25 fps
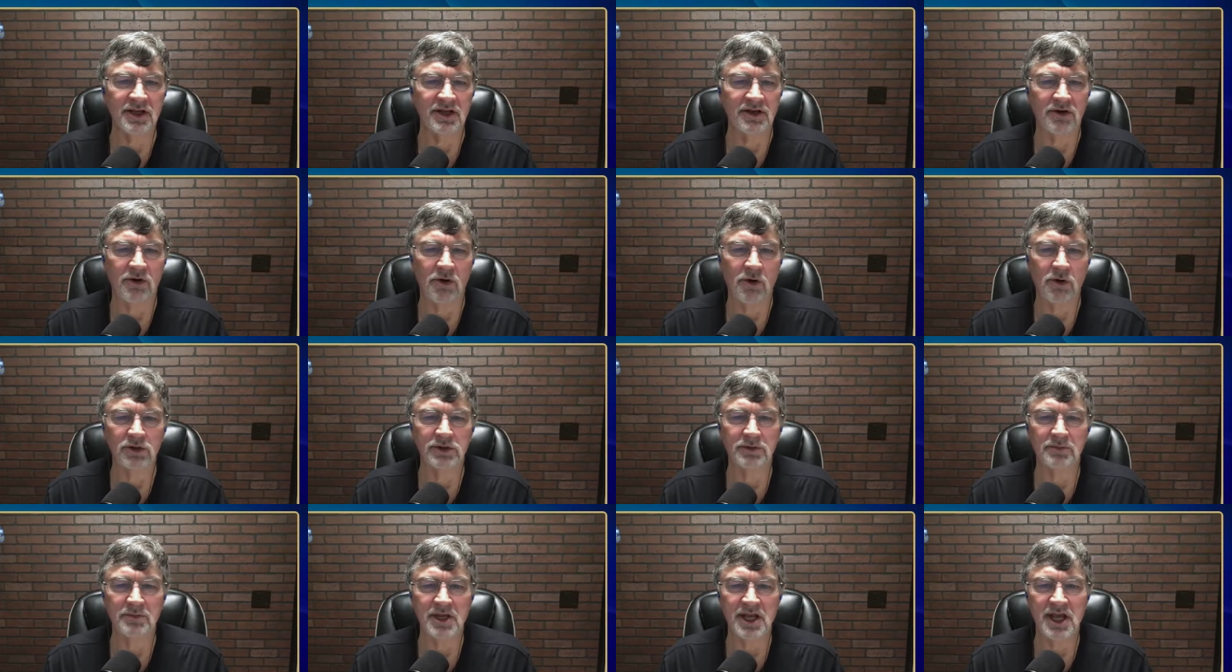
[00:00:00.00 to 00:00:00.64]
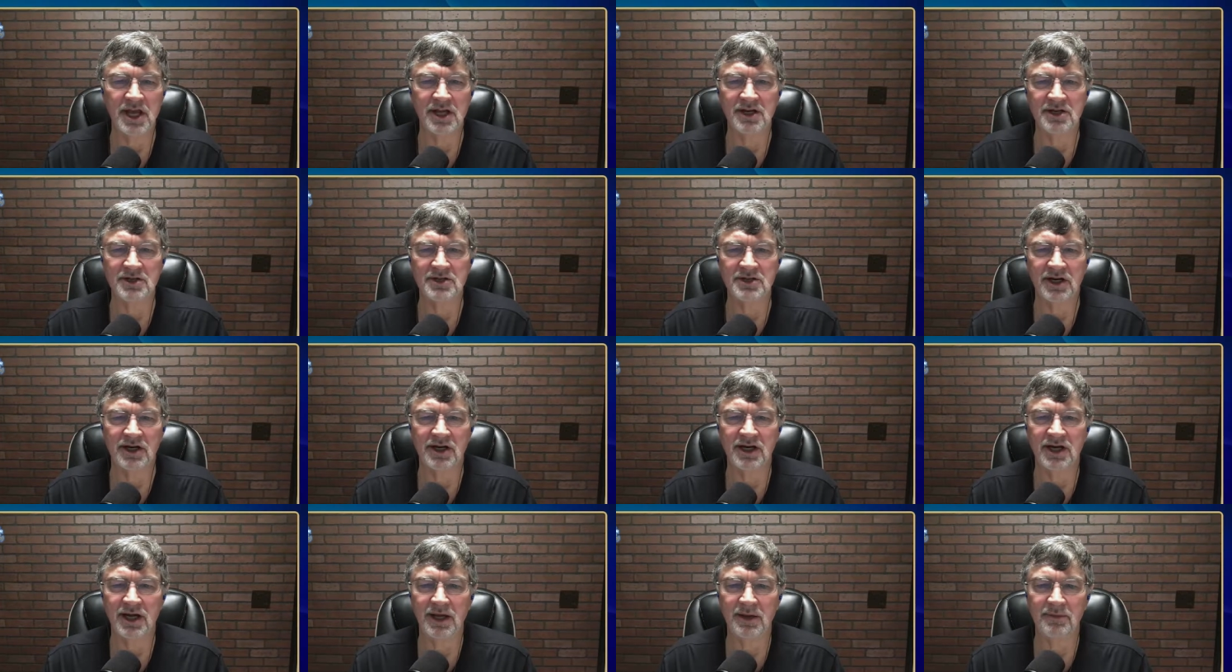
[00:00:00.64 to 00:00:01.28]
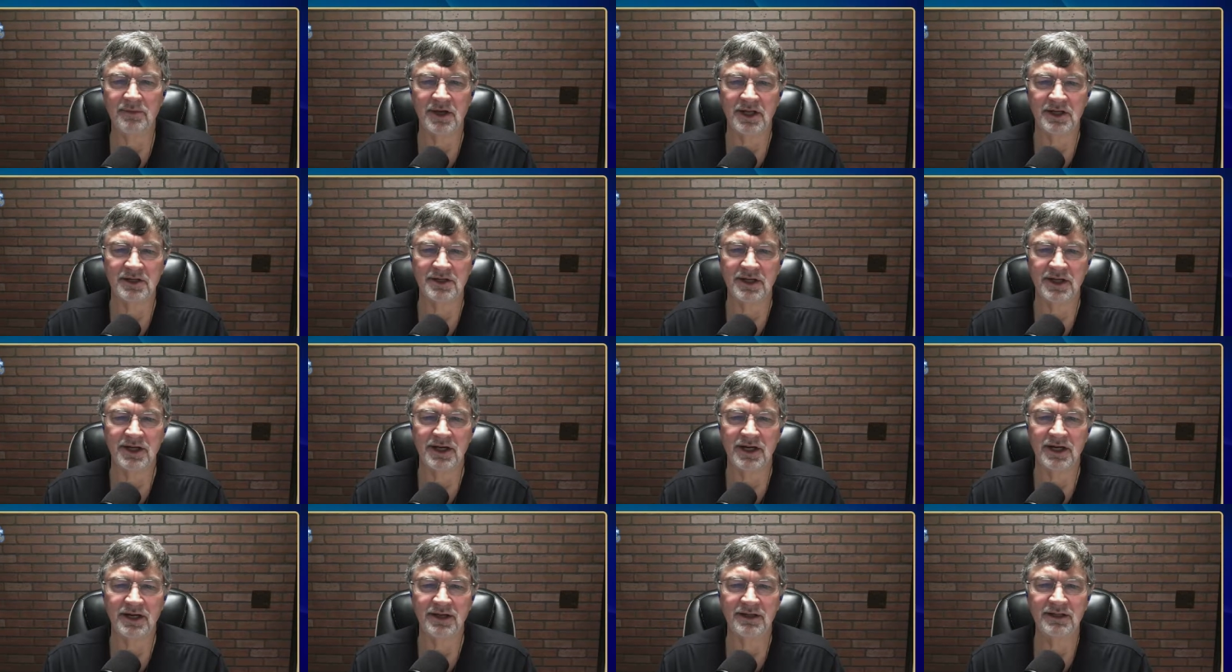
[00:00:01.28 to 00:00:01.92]
You can get a hold of me
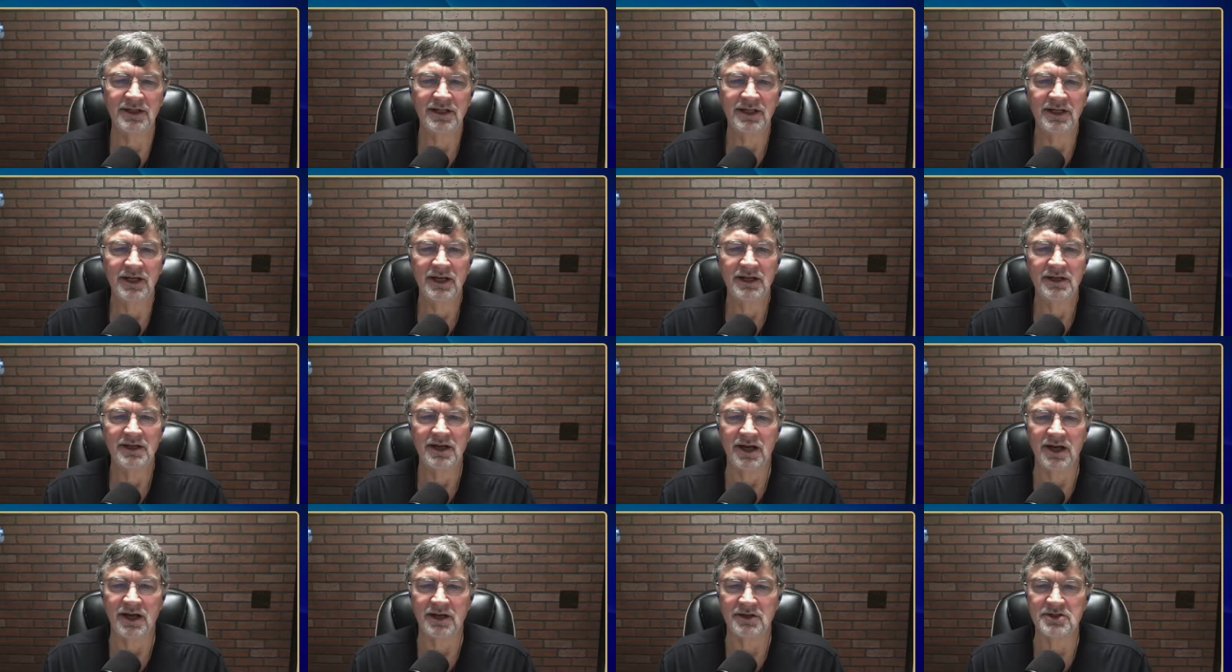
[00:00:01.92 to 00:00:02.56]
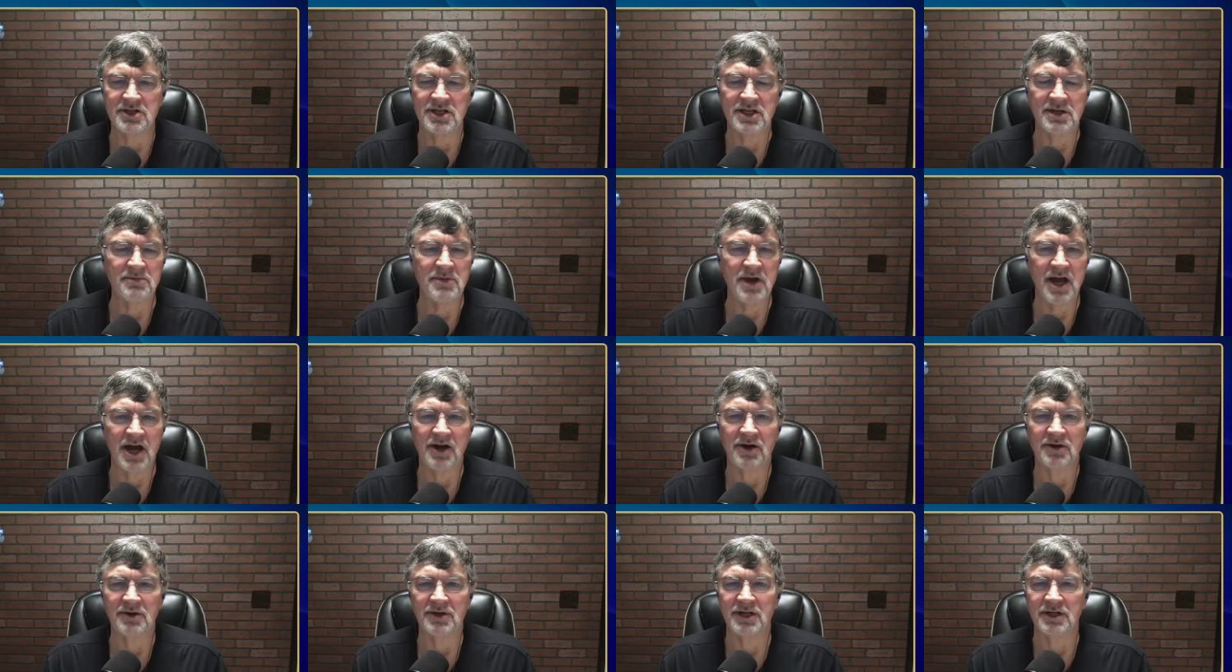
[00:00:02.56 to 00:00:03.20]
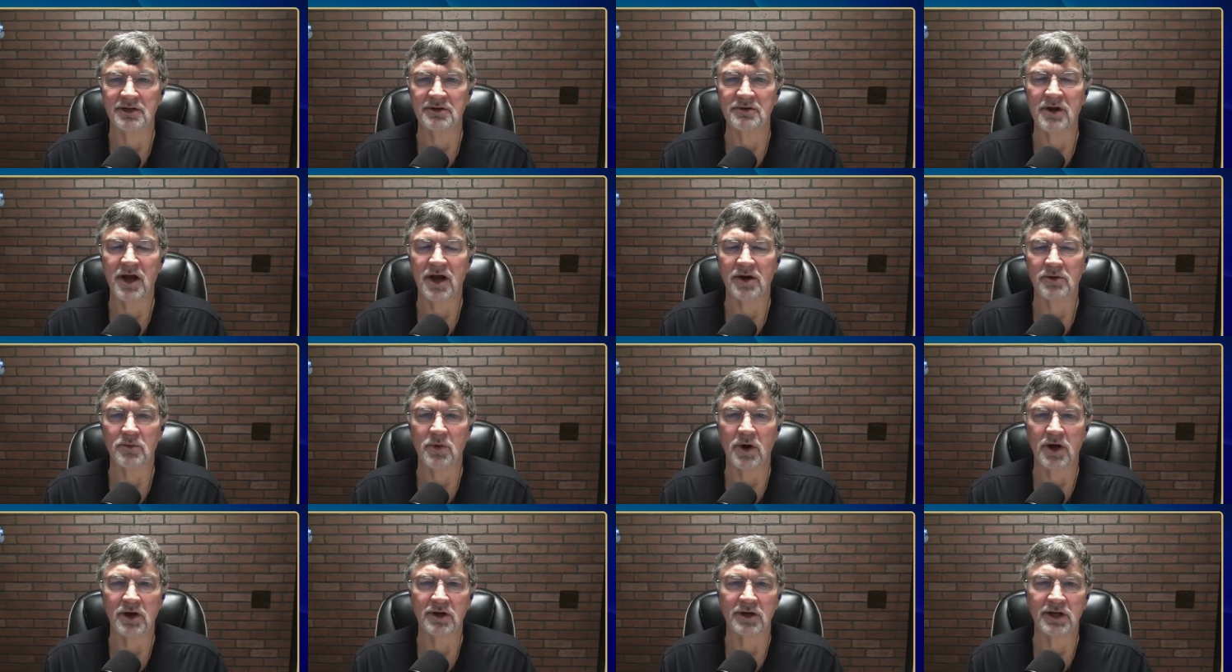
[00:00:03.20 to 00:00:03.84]
anytime at
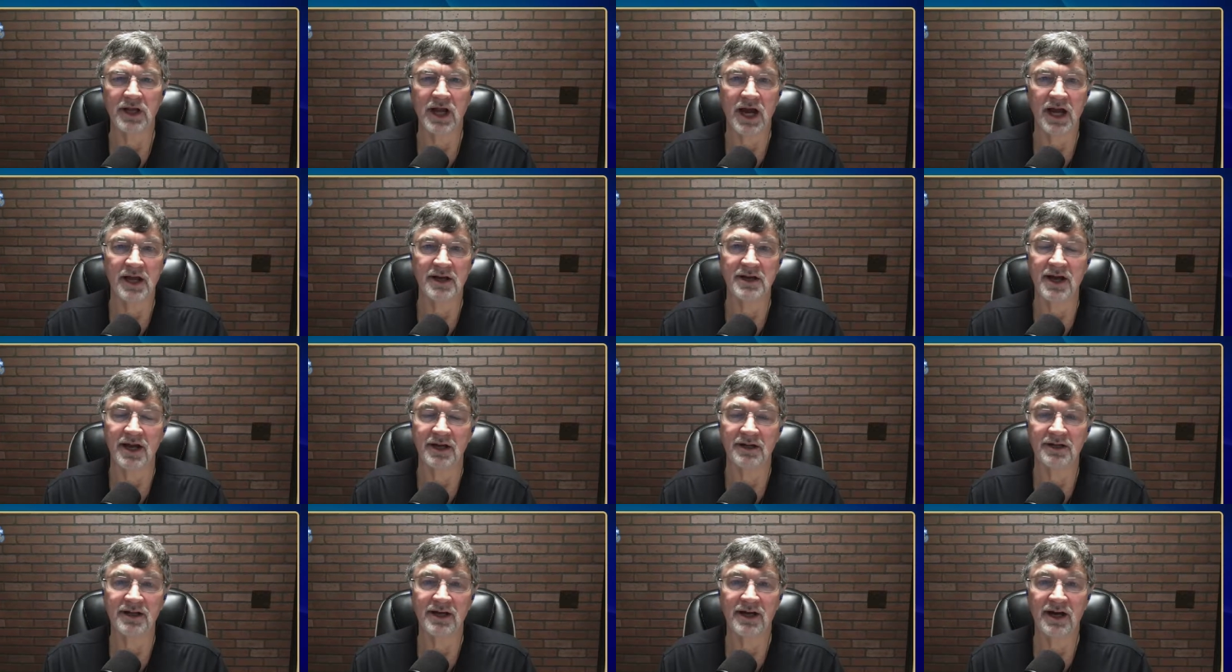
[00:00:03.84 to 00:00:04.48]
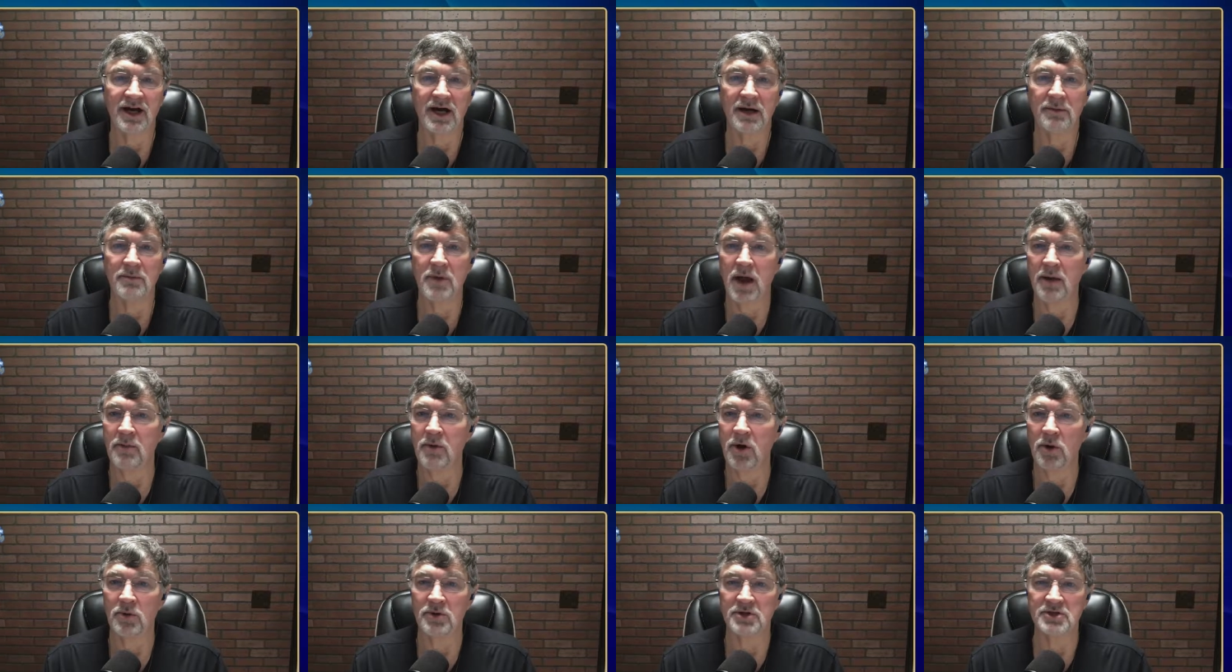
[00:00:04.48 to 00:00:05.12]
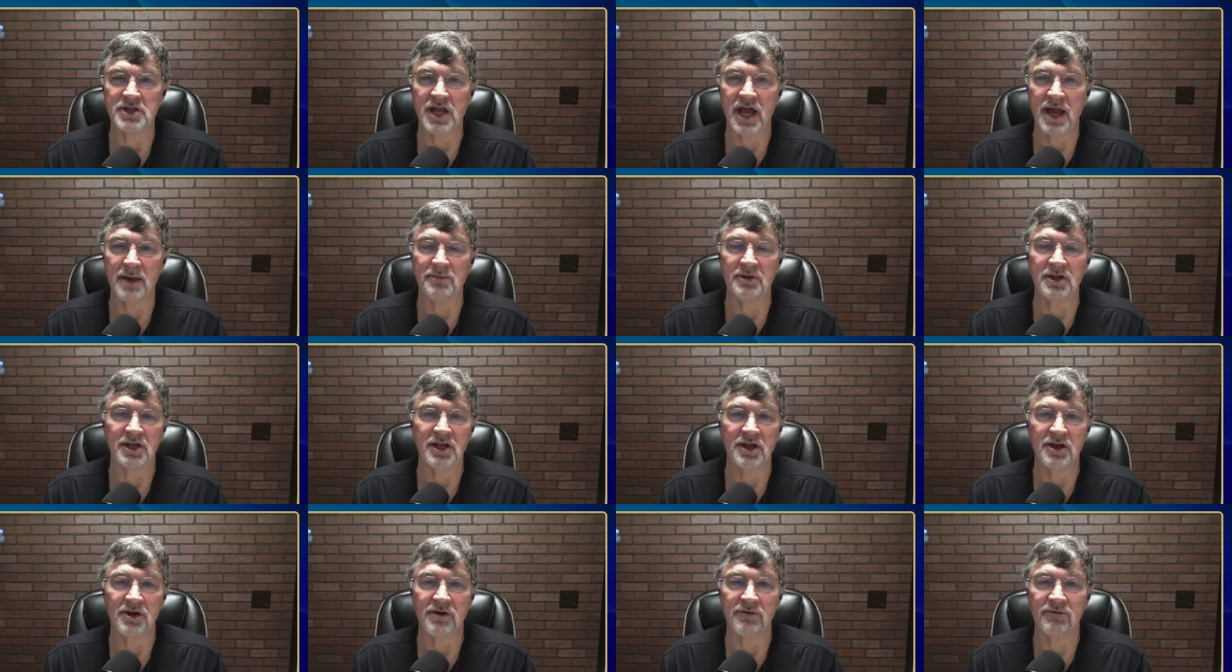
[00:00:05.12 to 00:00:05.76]
tballard@groundwaterguy.com. I'm
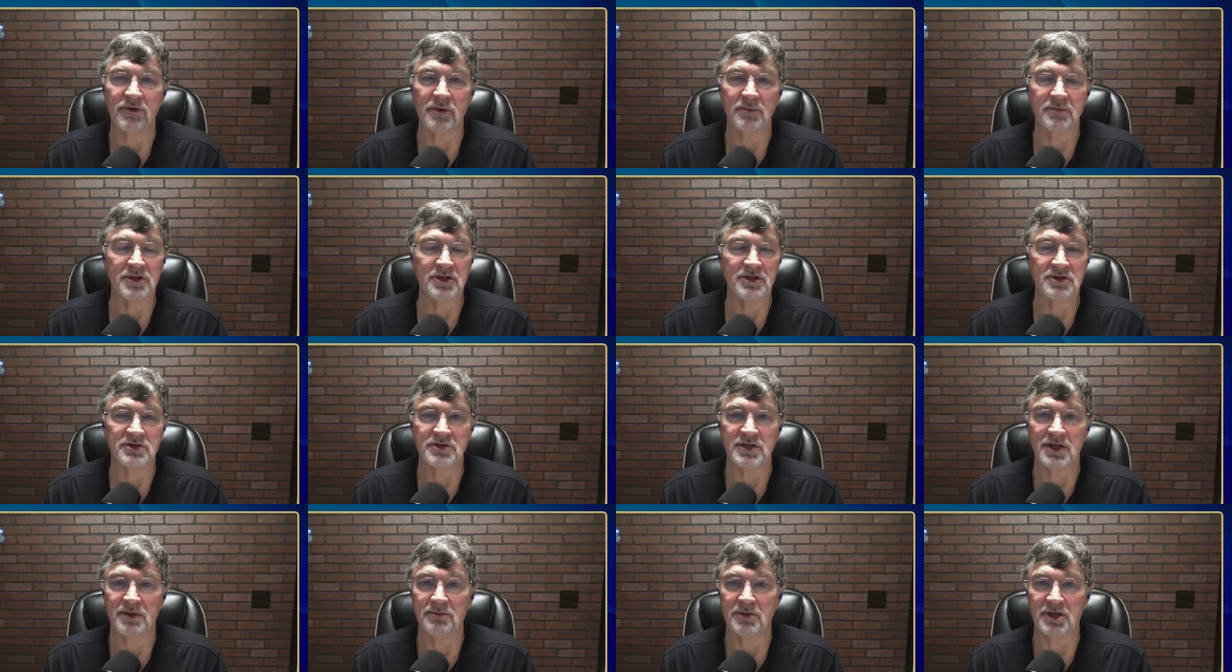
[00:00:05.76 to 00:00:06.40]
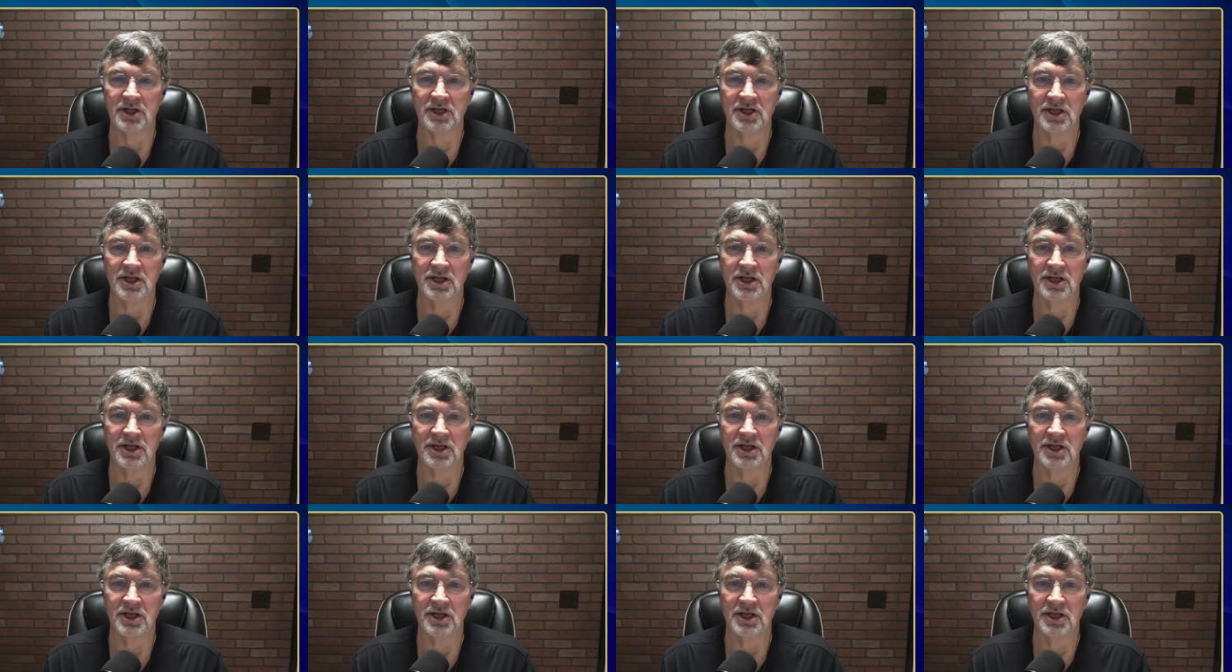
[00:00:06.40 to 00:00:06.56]
always happy to hear from you.